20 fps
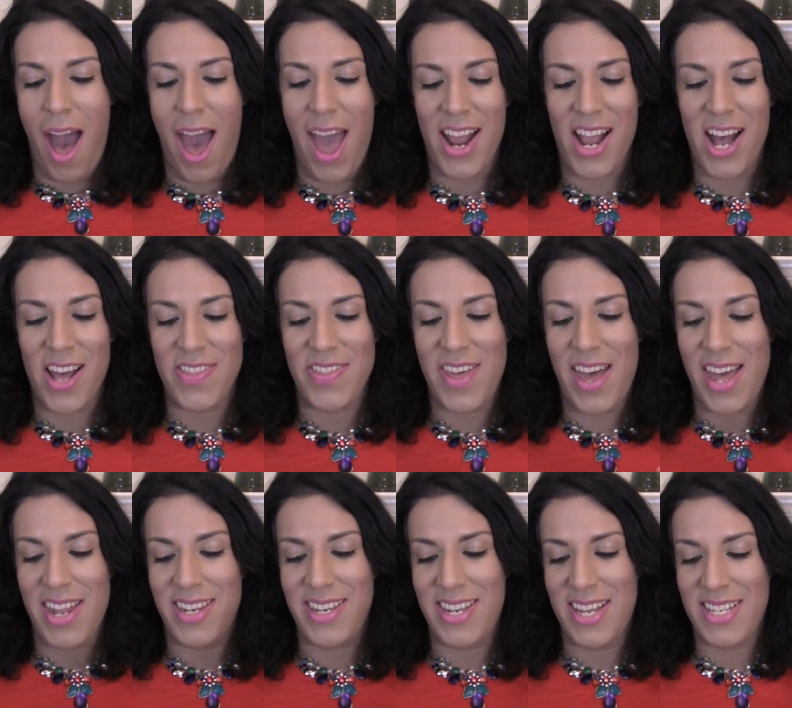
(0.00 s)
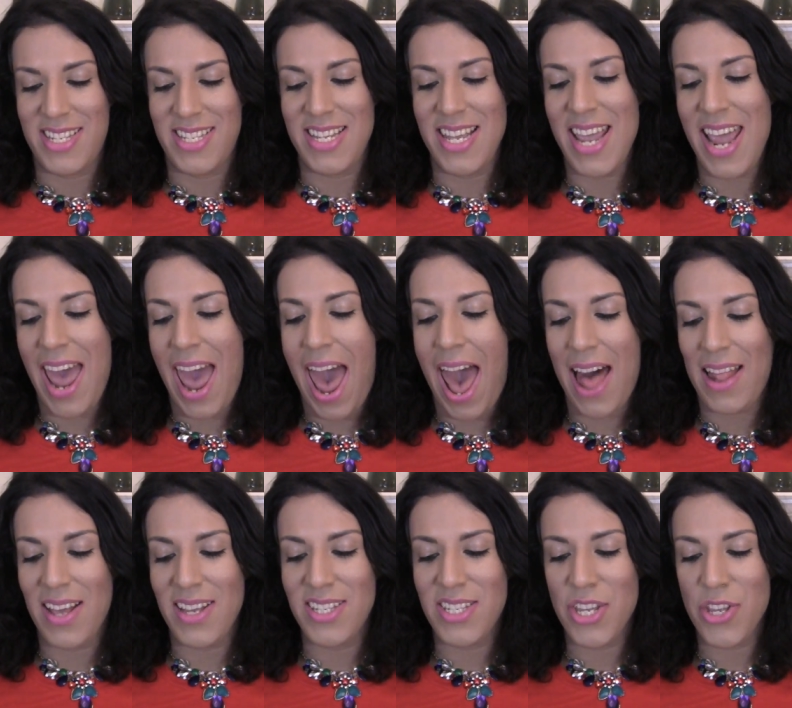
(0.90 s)
I got that Disney
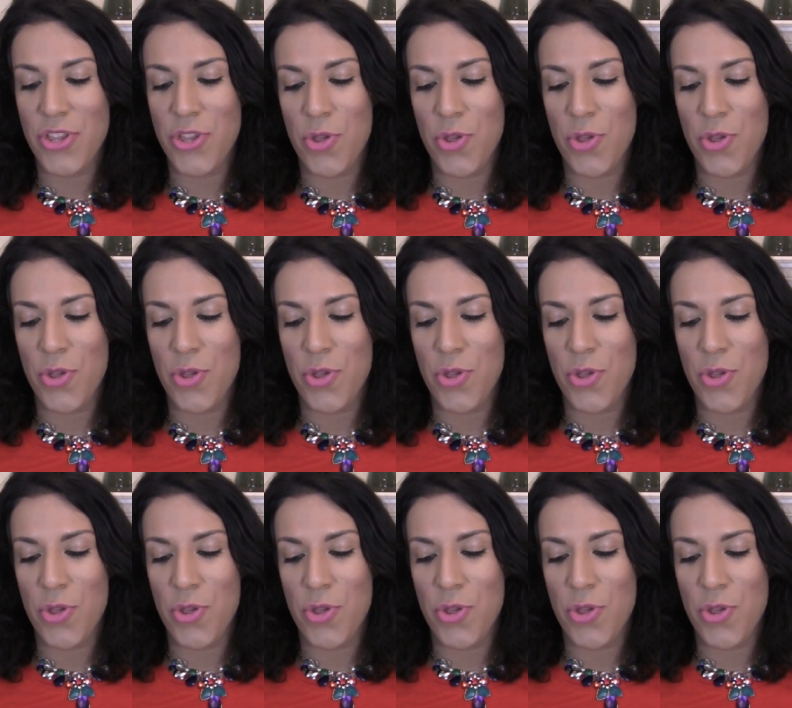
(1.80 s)
Alice